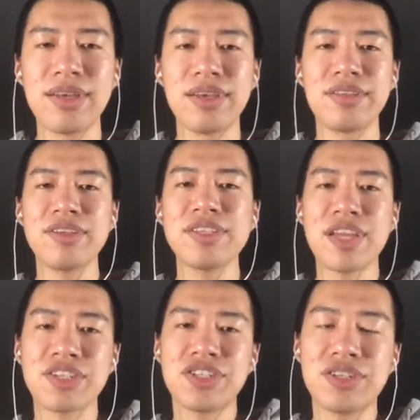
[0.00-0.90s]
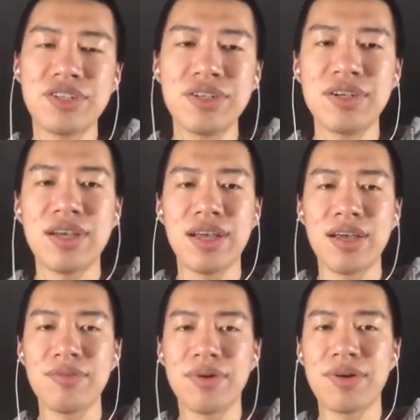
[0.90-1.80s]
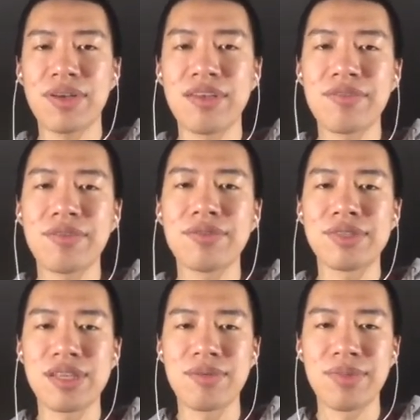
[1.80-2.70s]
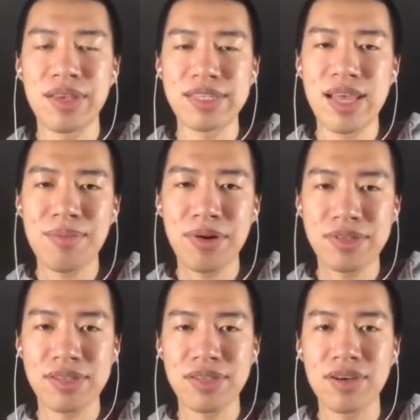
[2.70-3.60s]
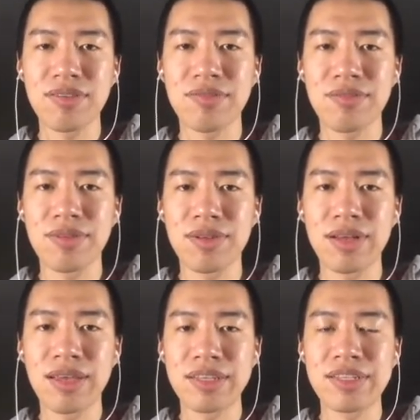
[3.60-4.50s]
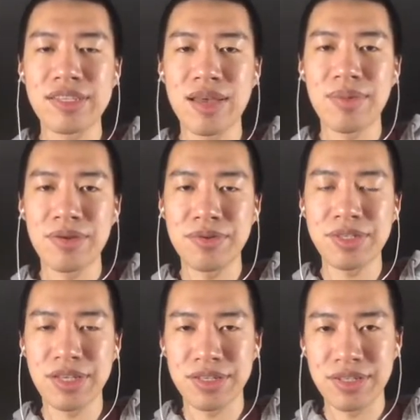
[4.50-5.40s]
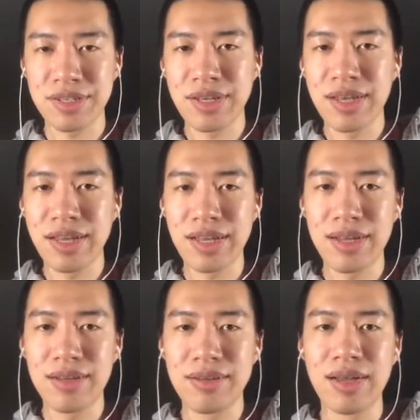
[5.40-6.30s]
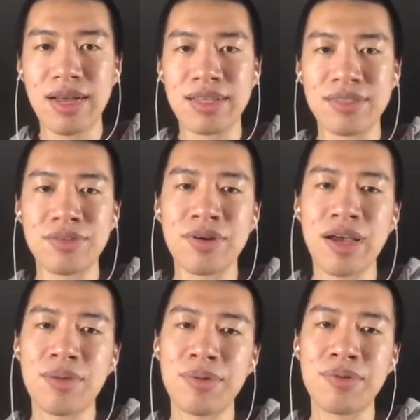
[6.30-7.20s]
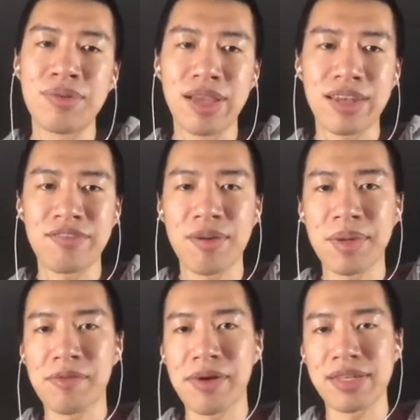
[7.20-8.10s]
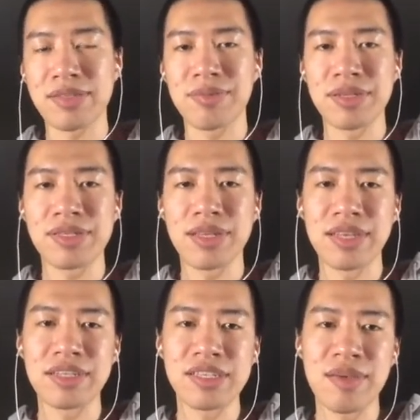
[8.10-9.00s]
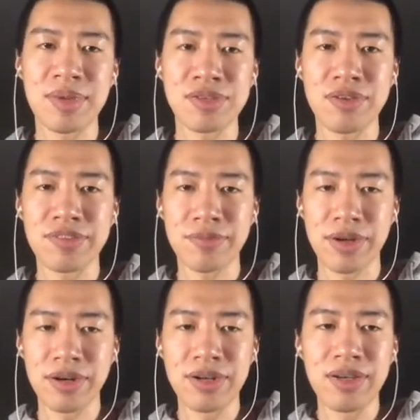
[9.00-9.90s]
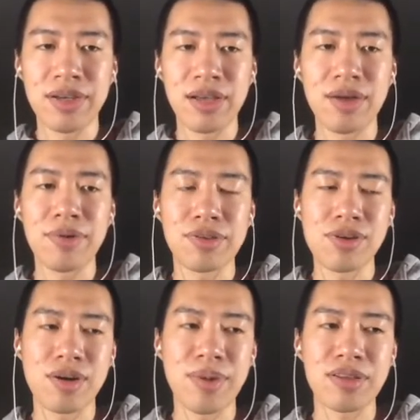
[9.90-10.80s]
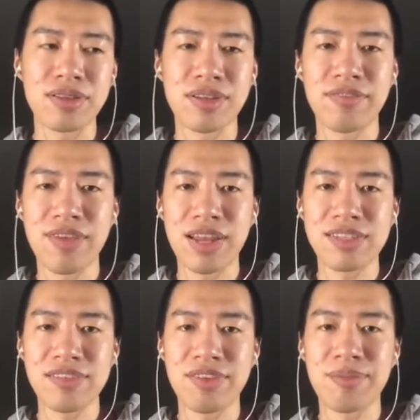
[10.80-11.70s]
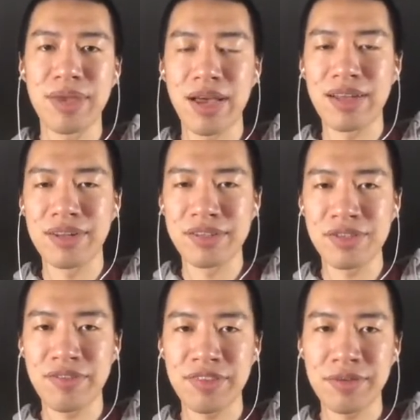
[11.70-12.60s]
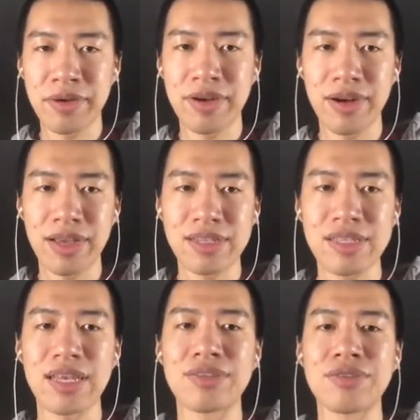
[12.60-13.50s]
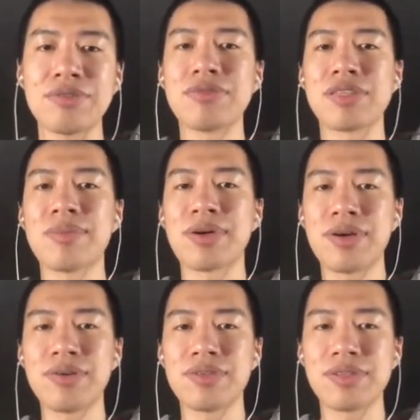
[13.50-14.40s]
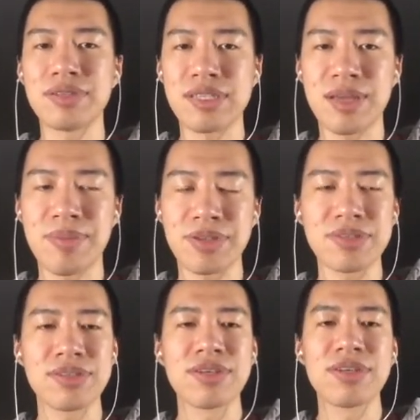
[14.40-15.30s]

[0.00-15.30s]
In this lecture, I will give you some examples of ADCME usage and to help you get familiarized with ADCME software. I will talk about the philosophy behind this software as I show you some code snippets.